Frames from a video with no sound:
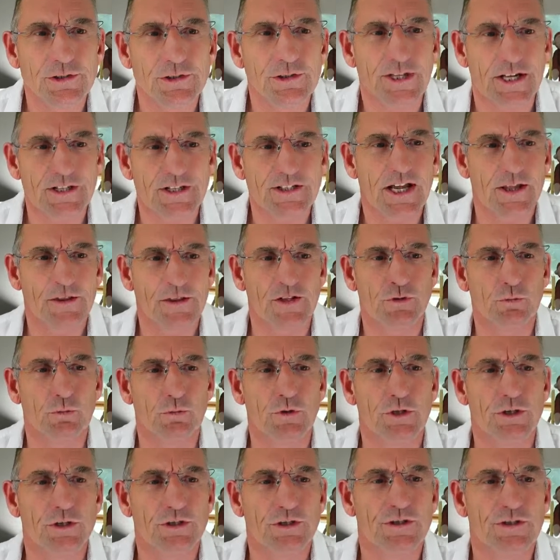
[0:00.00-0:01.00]
That's how this
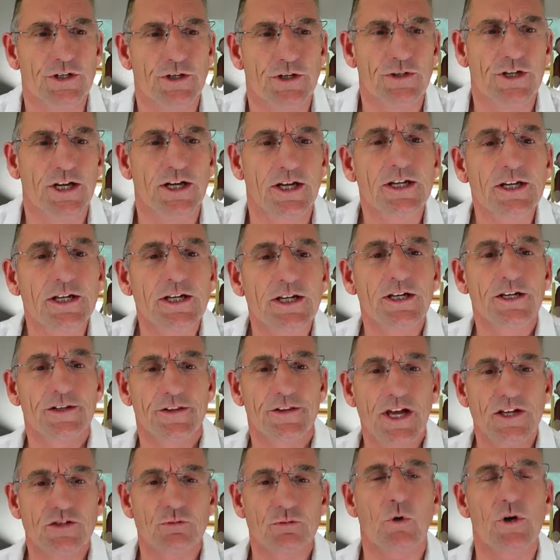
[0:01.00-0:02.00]
works. Okay,
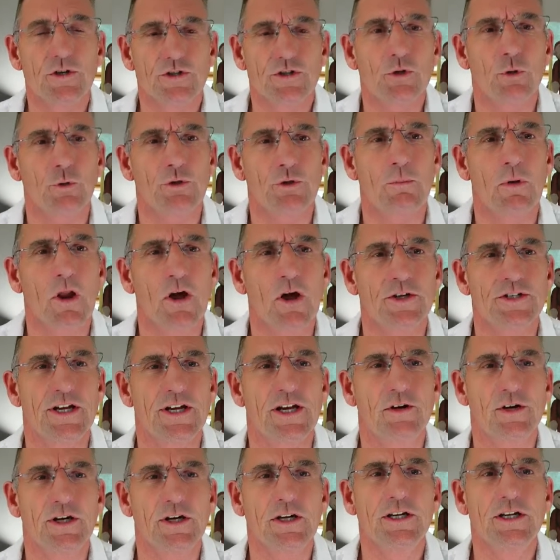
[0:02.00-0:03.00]
that's why it's called the blind
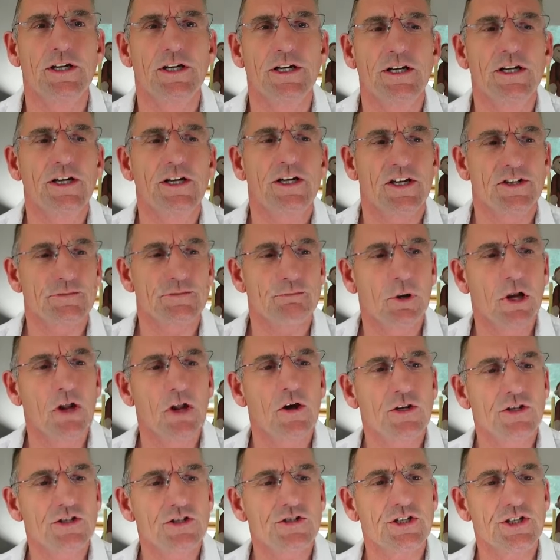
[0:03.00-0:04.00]
area. It's
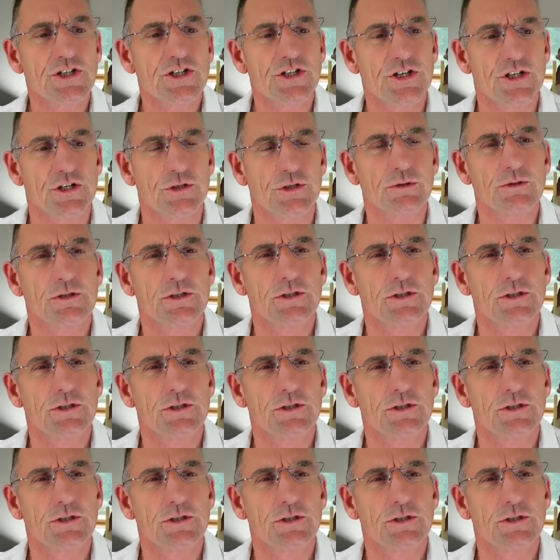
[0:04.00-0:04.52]
blind to you,